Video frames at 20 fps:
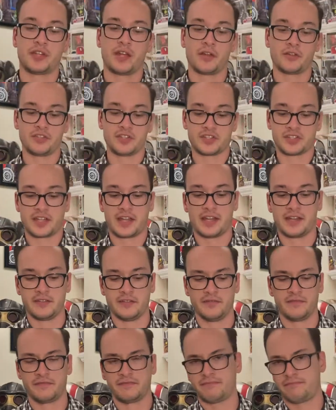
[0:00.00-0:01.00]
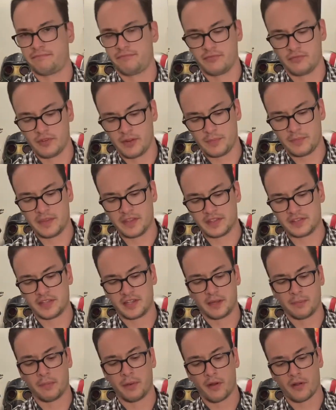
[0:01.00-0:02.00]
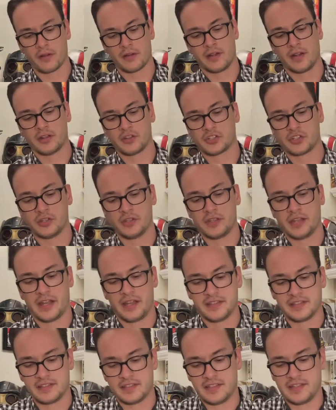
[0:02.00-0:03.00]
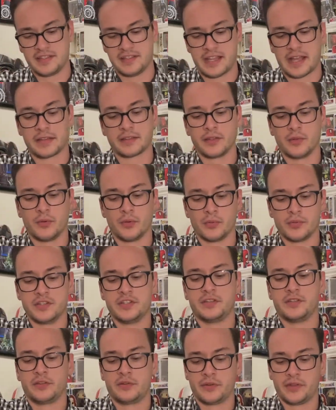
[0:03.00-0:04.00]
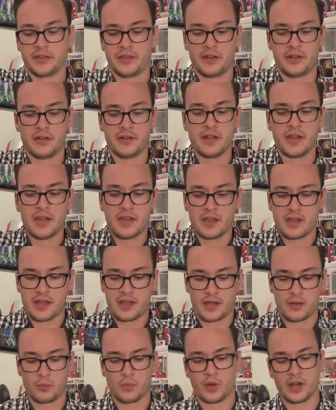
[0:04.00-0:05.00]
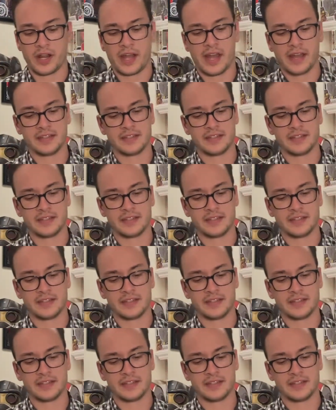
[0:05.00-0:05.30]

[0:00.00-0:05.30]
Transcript: I'll just kind of rip this thing apart and I'll show you guys exactly what we're dealing with here. Uh, what I